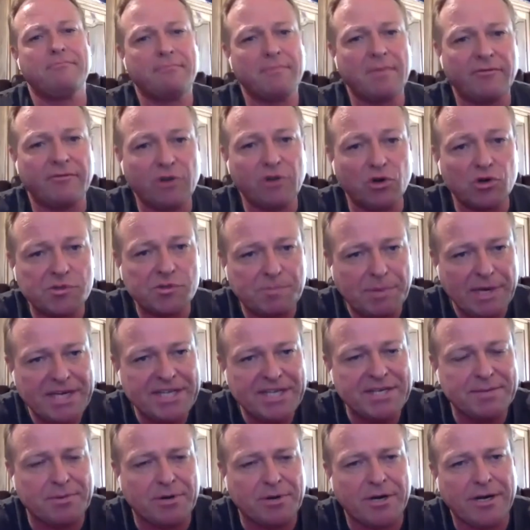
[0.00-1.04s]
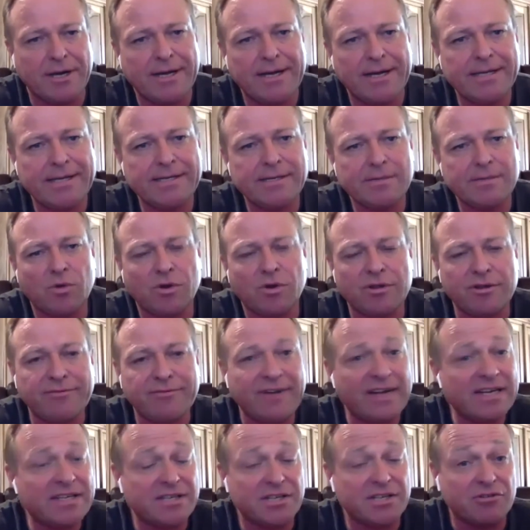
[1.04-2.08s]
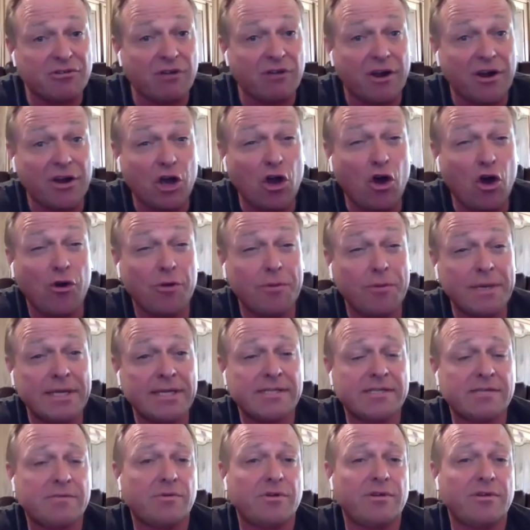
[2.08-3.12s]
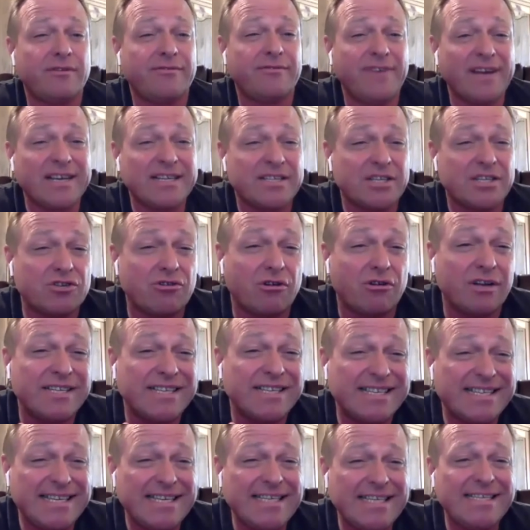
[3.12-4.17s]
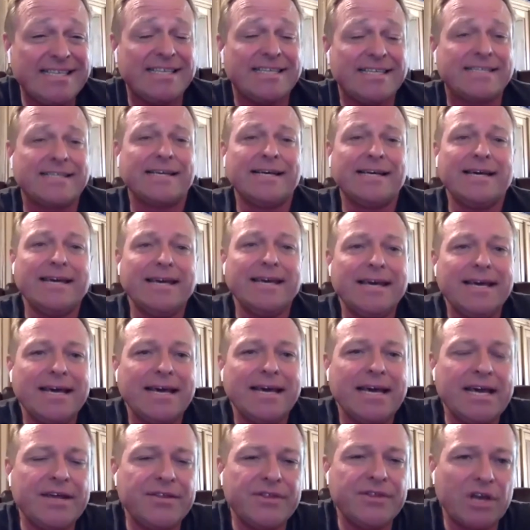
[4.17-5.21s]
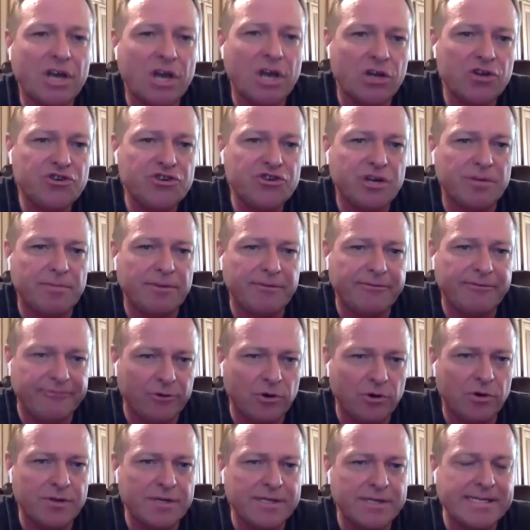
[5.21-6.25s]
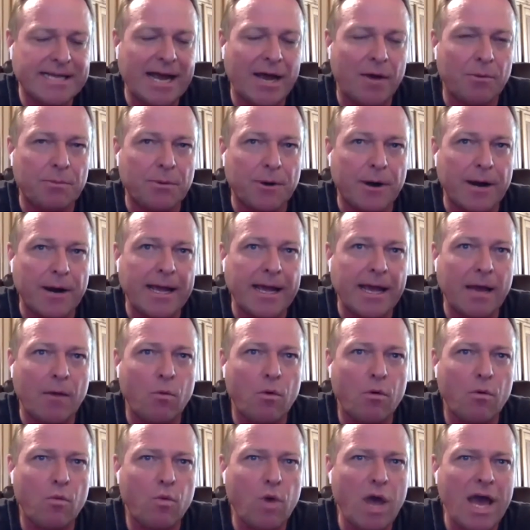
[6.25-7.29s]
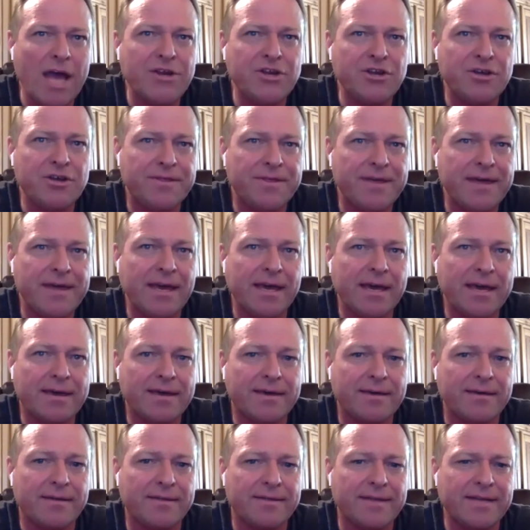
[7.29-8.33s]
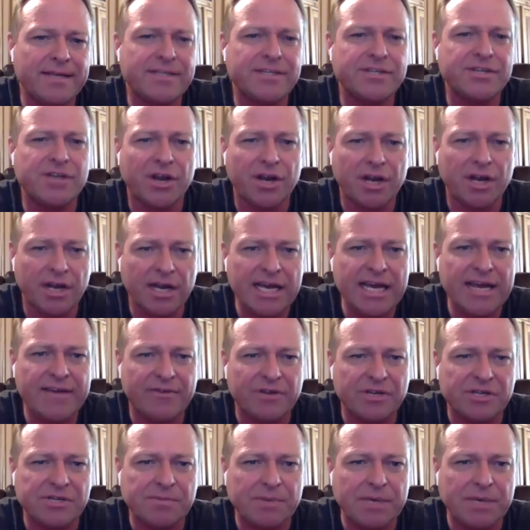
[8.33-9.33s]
Of course, Peterborough is one of the fastest growing economies, one of the fastest growing cities in the country before this outbreak. Where do you think this is going to leave us?